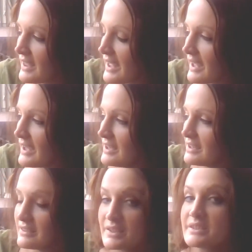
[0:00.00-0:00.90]

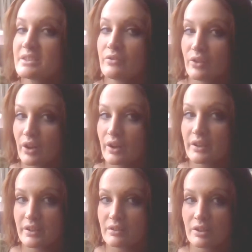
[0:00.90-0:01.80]
And this is a very
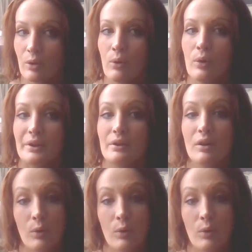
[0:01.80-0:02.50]
healing oil,